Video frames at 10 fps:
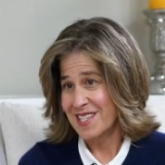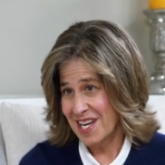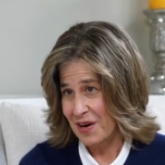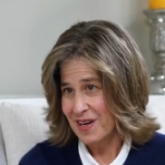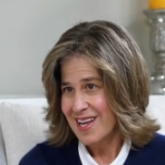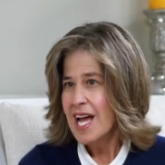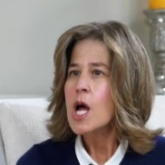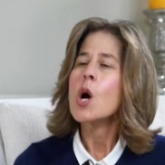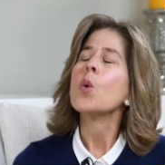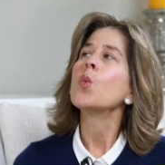here. Sure.
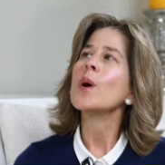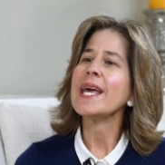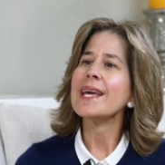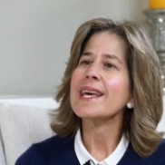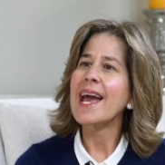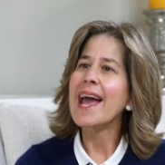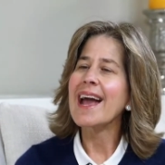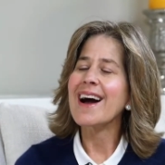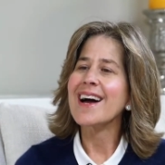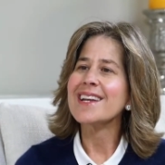We
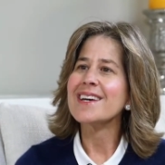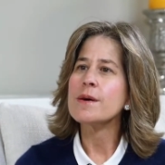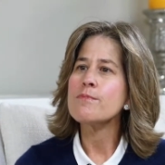can